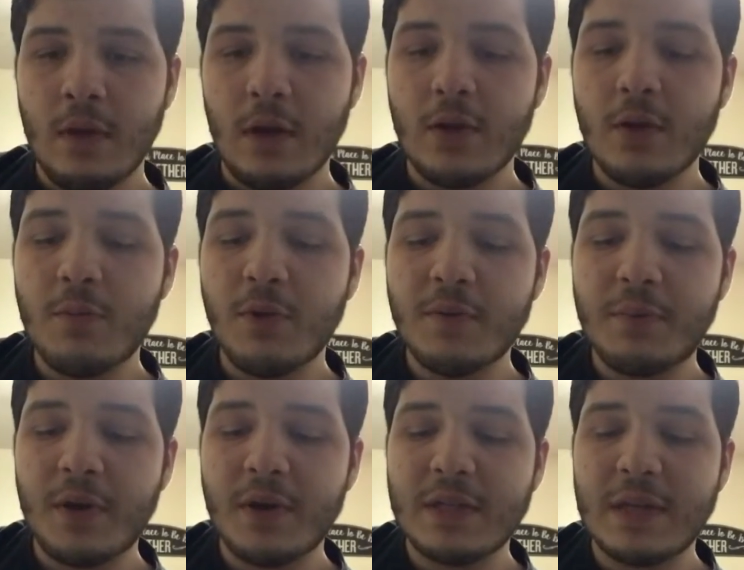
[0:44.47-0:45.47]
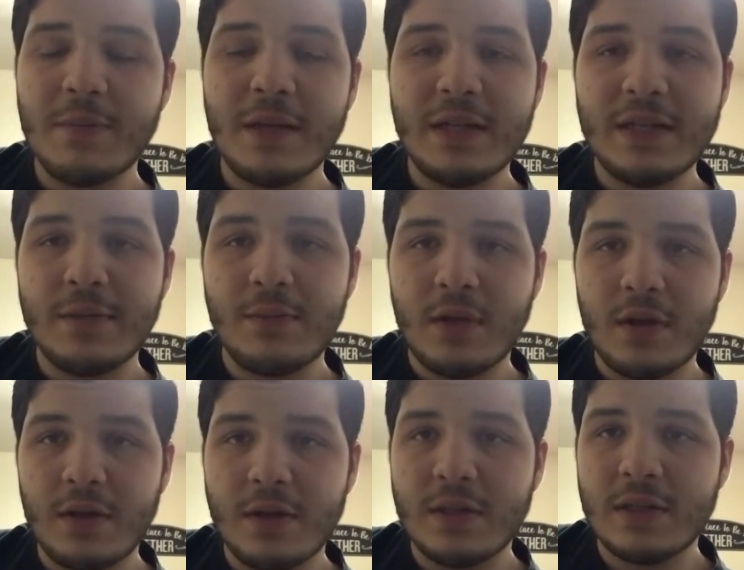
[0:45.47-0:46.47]
Although both periods had many
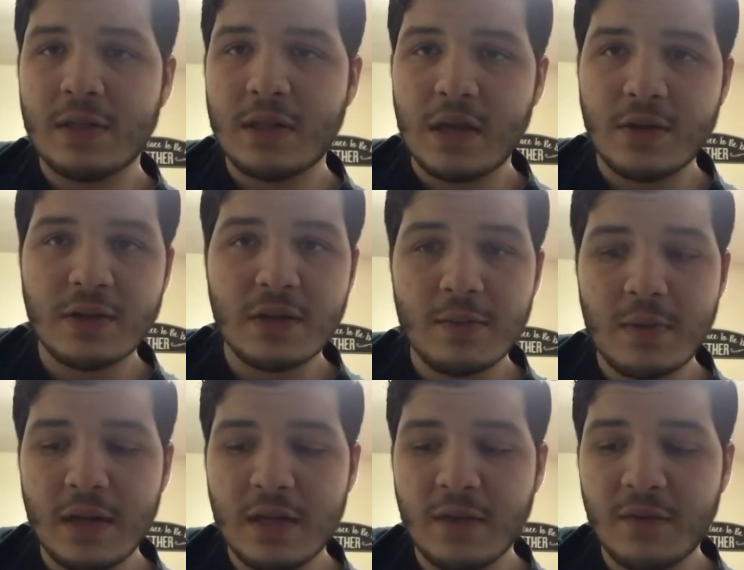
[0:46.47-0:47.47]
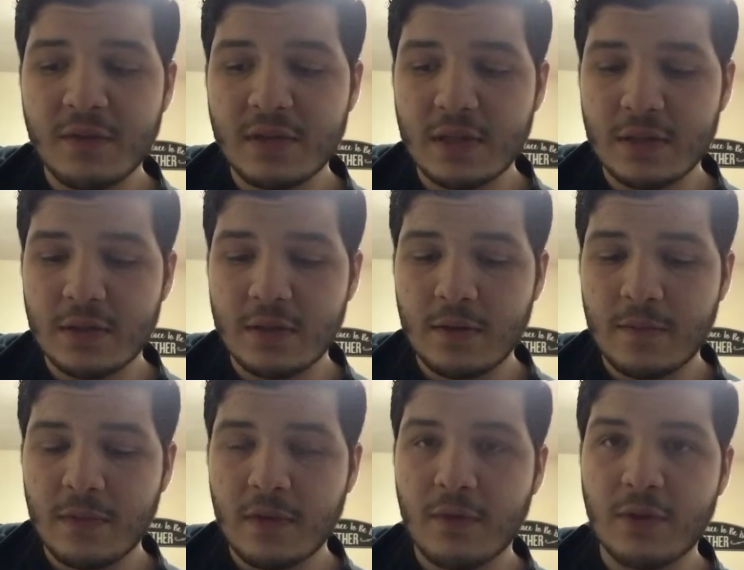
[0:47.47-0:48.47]
similarities, they also had many differences.
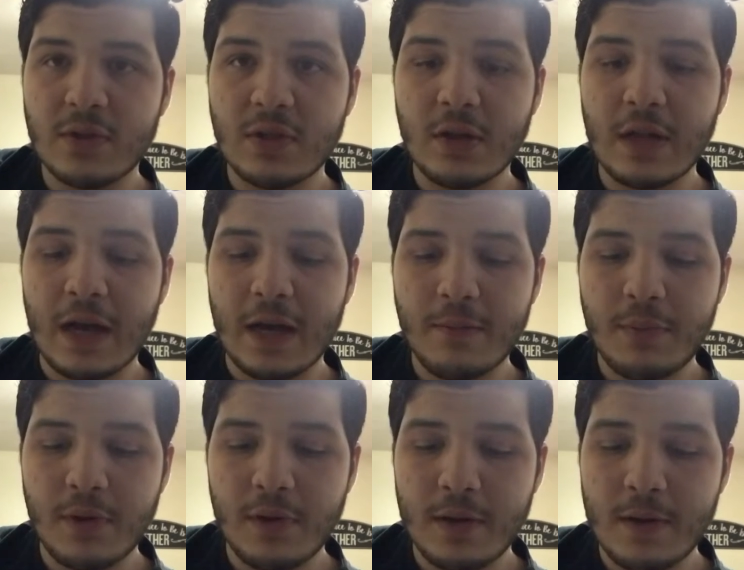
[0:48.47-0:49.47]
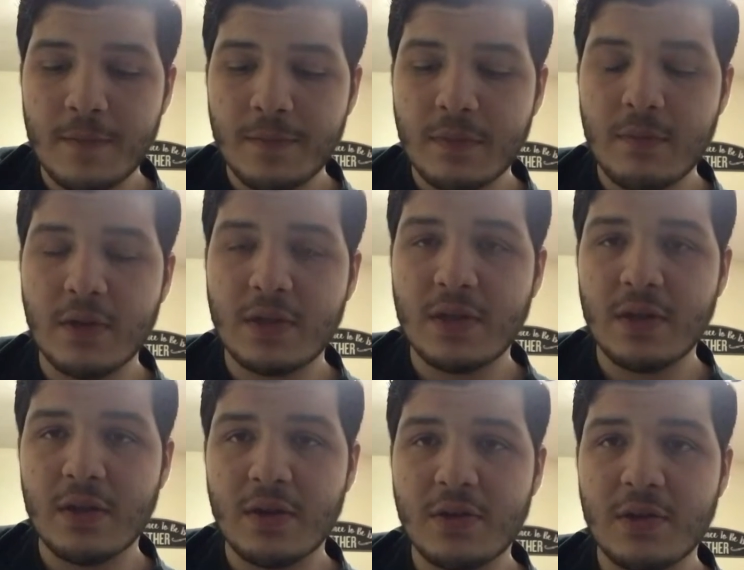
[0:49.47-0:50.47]
First, during the Heian period, much of the
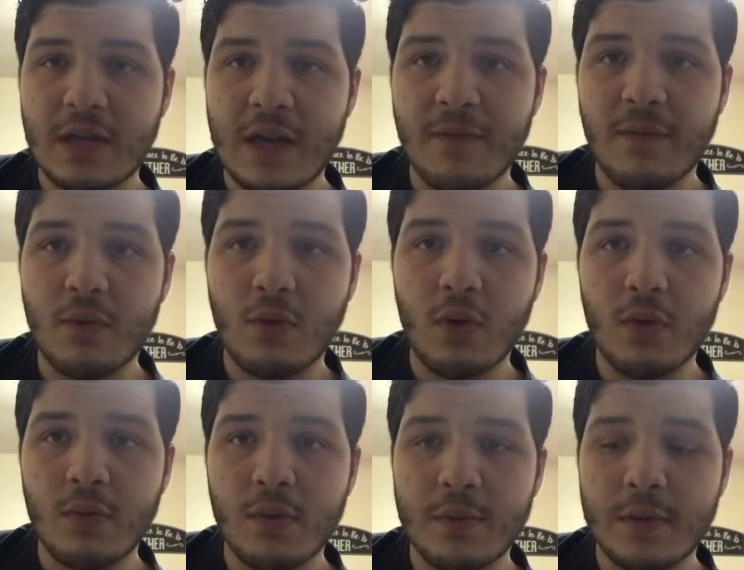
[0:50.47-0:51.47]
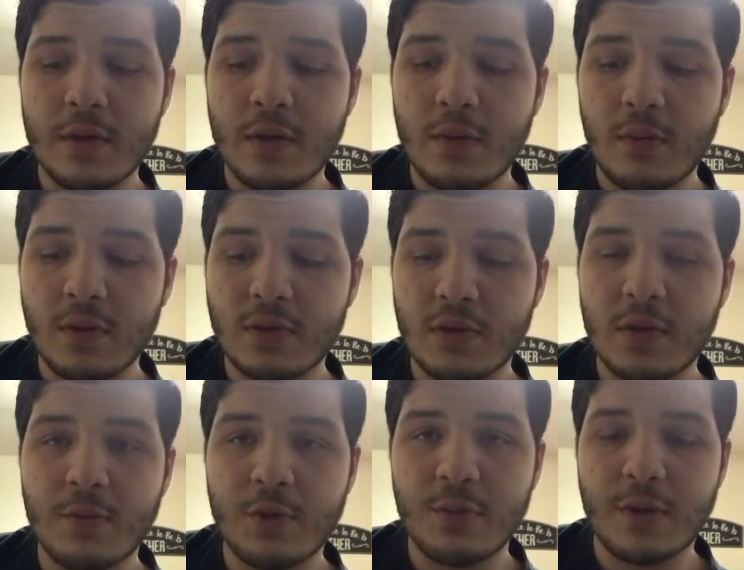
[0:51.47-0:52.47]
literature came from court women, while during
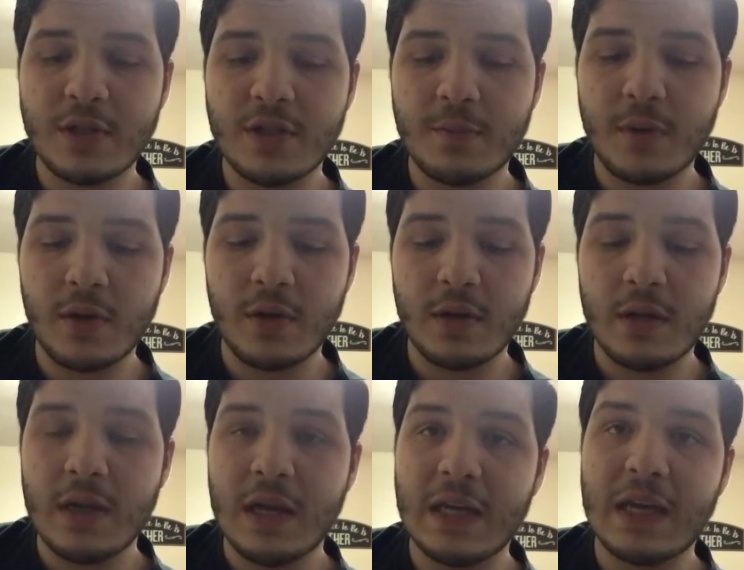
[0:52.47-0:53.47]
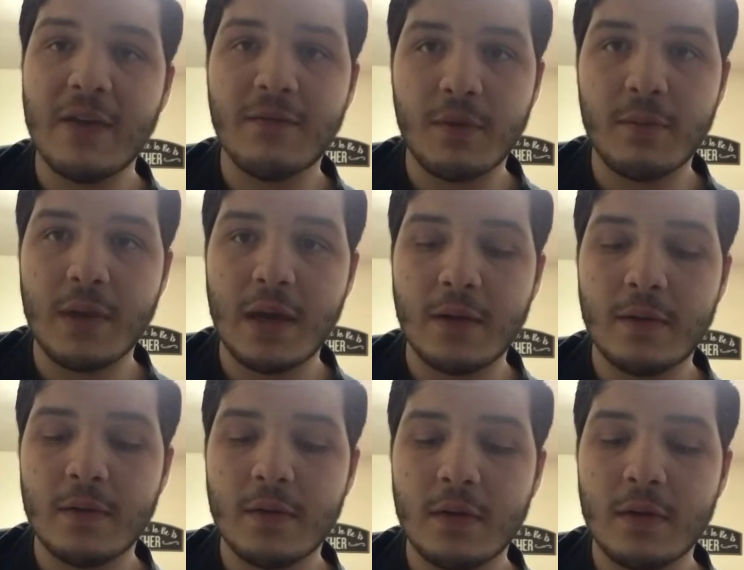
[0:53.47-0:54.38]
the Muromachi period, it came from men.